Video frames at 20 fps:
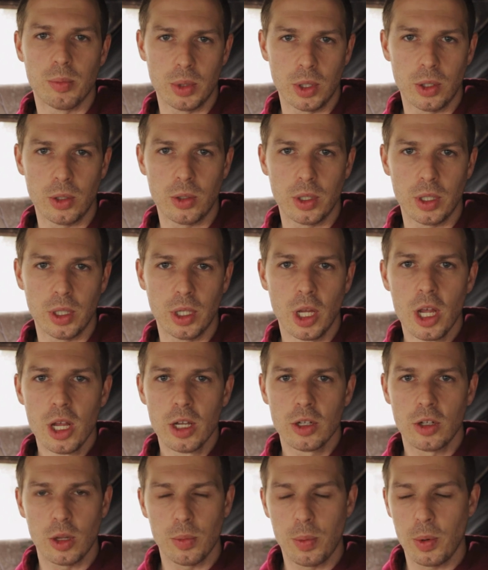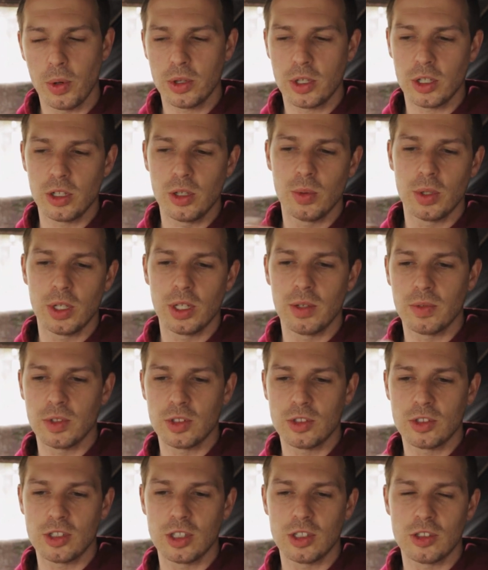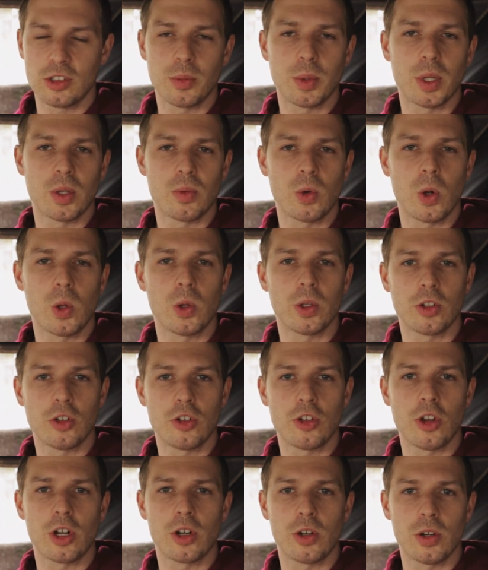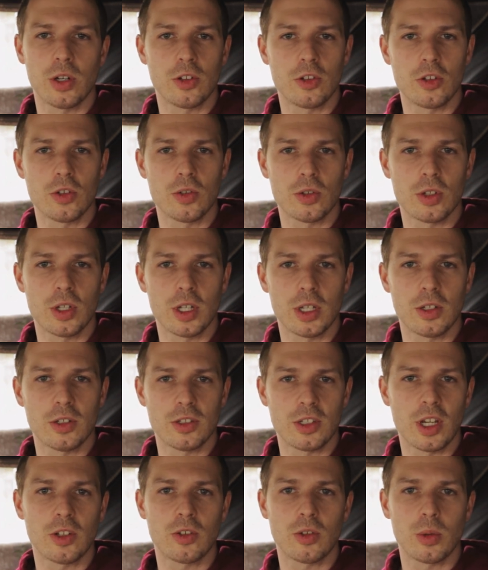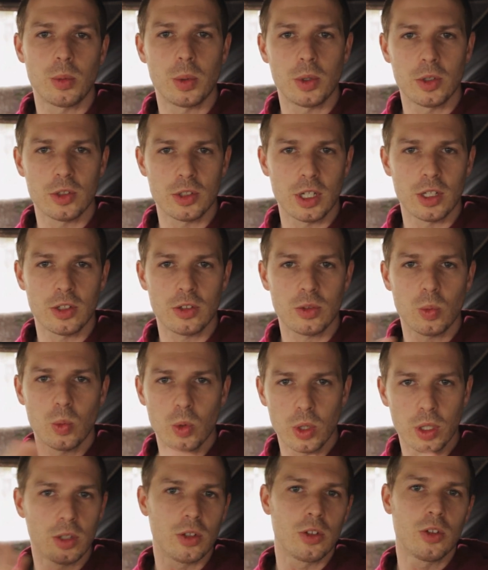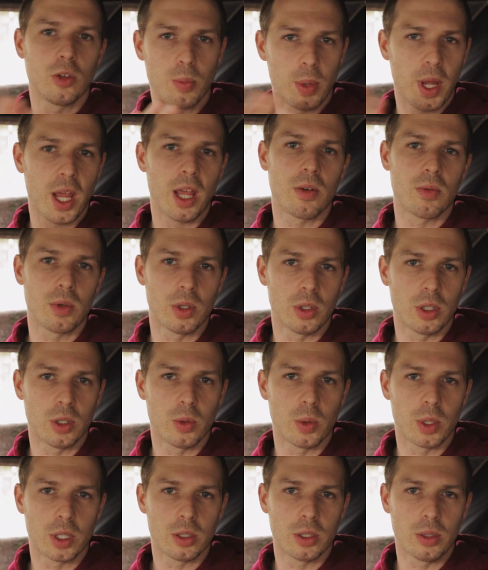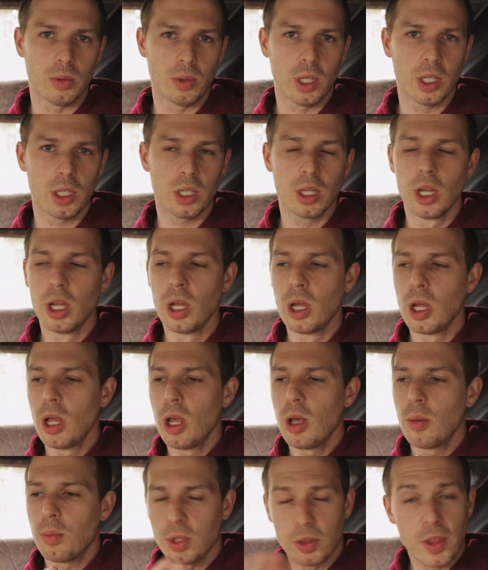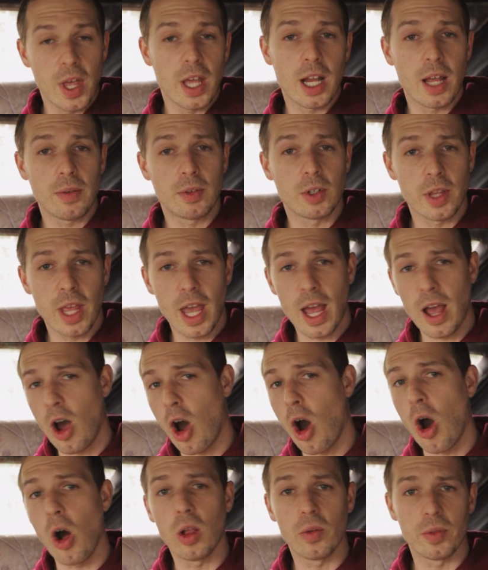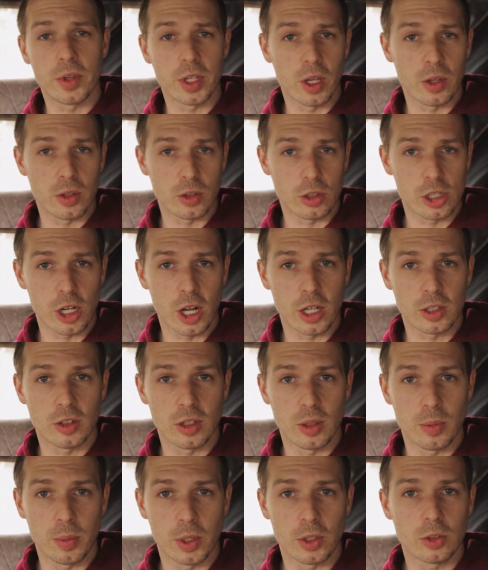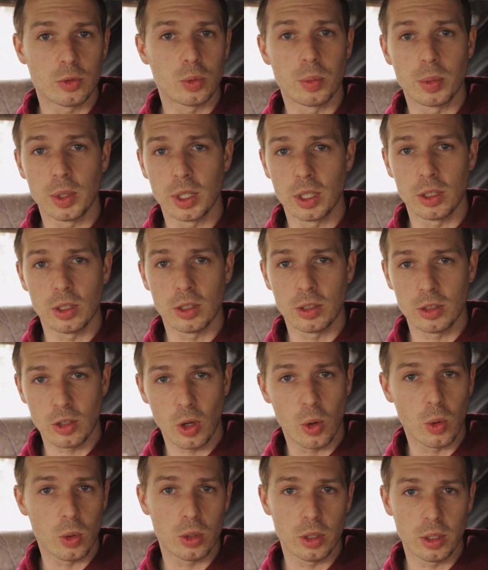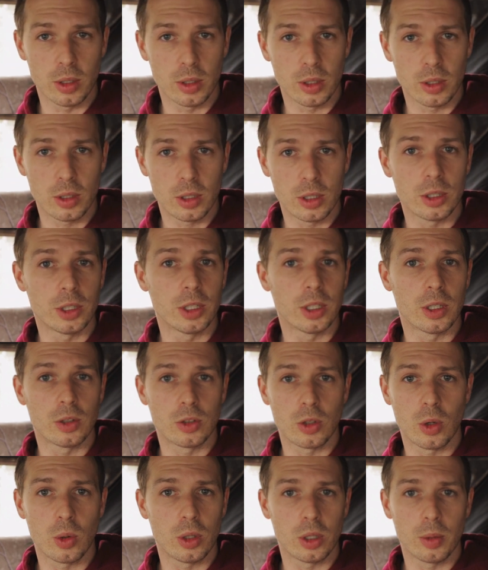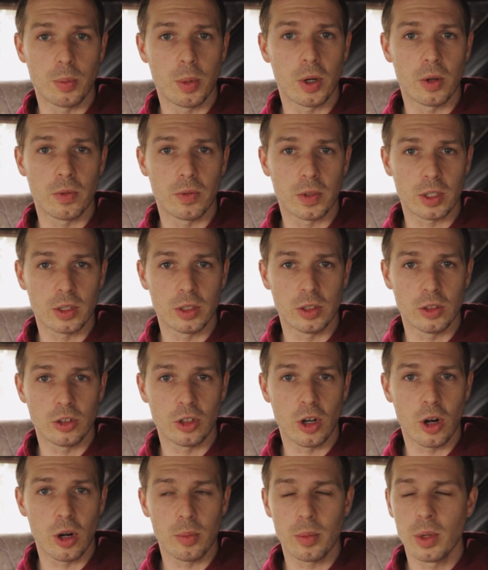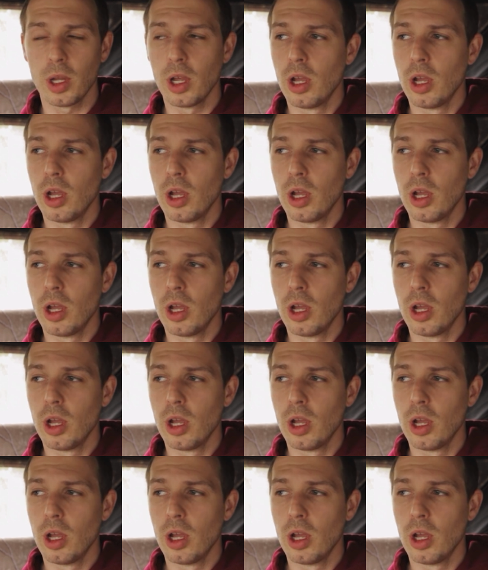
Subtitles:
blurry, to the point that you would even see some of the rolling shutter issues that the sensor presents when you pan really quickly, right? But then after that, all of the other shots in the burst would be totally clear, totally perfectly sharp.